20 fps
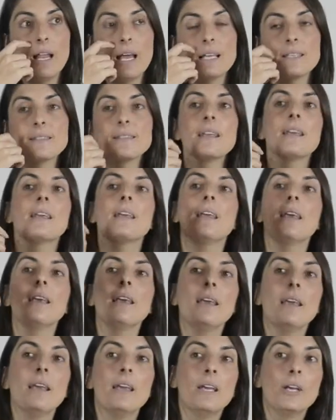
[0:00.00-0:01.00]
can reach
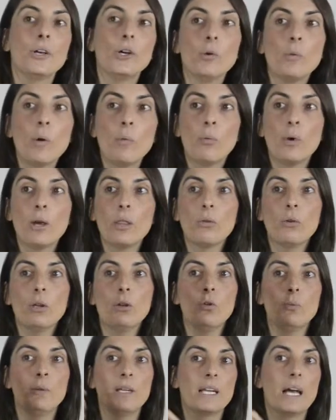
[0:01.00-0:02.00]
and how can you
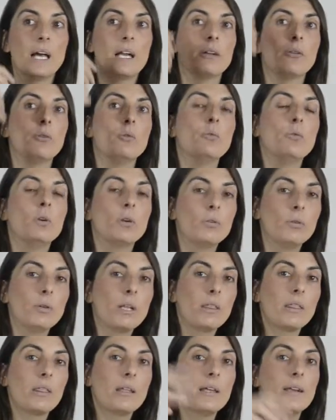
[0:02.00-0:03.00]
lighten or
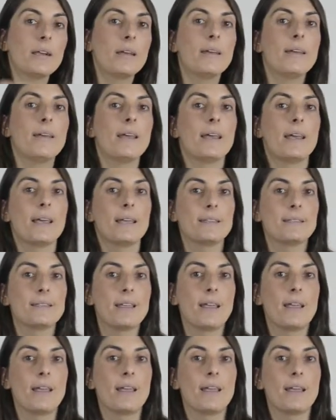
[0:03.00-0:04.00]
darken the
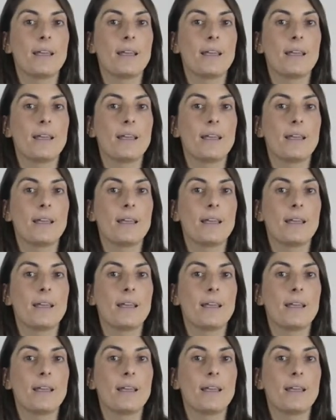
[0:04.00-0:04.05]
background.